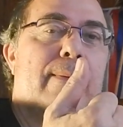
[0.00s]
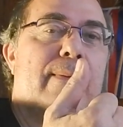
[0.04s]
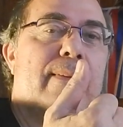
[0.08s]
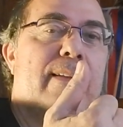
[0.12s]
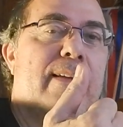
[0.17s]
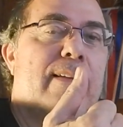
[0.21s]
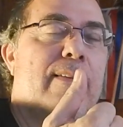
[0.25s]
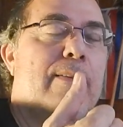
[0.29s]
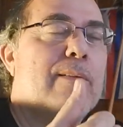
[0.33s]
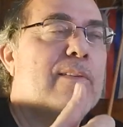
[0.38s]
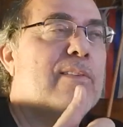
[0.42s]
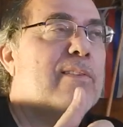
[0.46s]

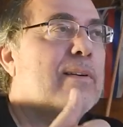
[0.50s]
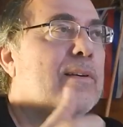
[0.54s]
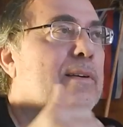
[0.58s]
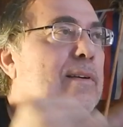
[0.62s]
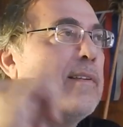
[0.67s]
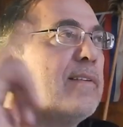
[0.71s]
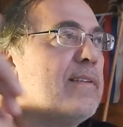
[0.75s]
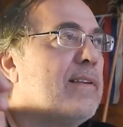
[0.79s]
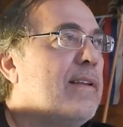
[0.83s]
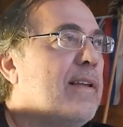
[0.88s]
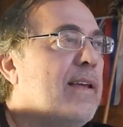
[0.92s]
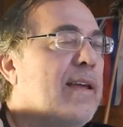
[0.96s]
Don't take it too
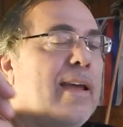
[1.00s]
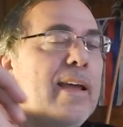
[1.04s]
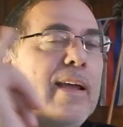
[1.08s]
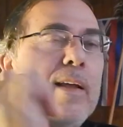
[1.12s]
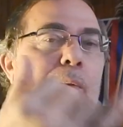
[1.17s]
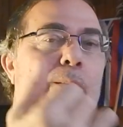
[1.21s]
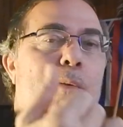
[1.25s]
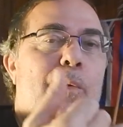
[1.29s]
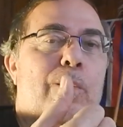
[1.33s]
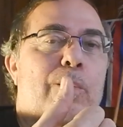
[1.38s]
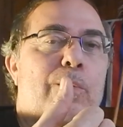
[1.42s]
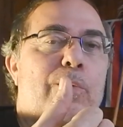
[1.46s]
seriously,
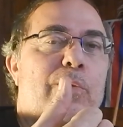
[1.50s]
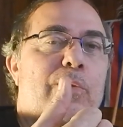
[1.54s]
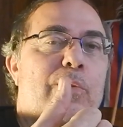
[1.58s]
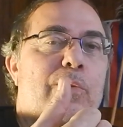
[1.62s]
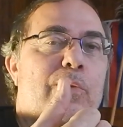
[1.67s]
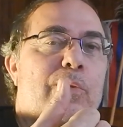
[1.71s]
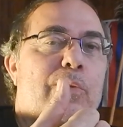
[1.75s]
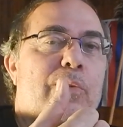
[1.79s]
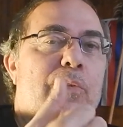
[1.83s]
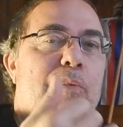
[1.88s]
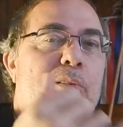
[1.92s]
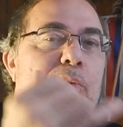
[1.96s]
hang
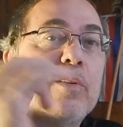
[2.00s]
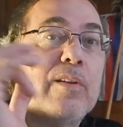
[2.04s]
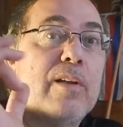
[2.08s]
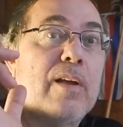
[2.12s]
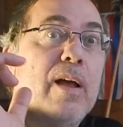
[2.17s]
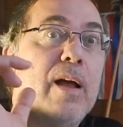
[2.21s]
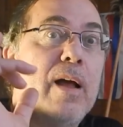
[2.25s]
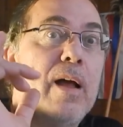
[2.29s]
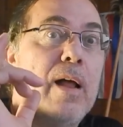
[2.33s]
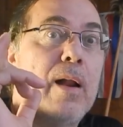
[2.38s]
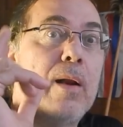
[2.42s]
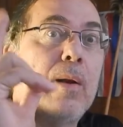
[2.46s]

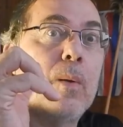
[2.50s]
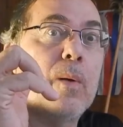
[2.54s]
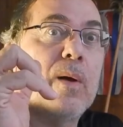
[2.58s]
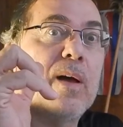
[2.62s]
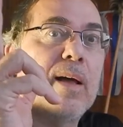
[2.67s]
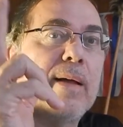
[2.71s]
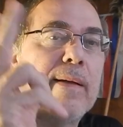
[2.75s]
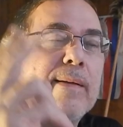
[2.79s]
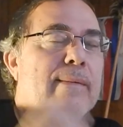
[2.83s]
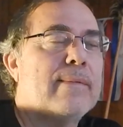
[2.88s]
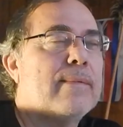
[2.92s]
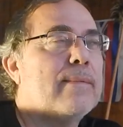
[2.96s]
loose.
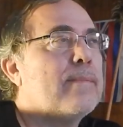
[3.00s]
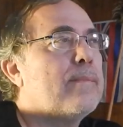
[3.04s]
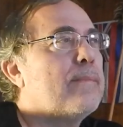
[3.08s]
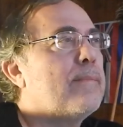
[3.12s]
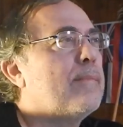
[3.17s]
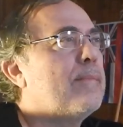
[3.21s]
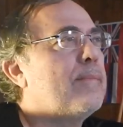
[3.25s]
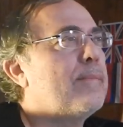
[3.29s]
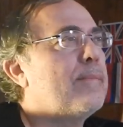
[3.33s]
Aloha.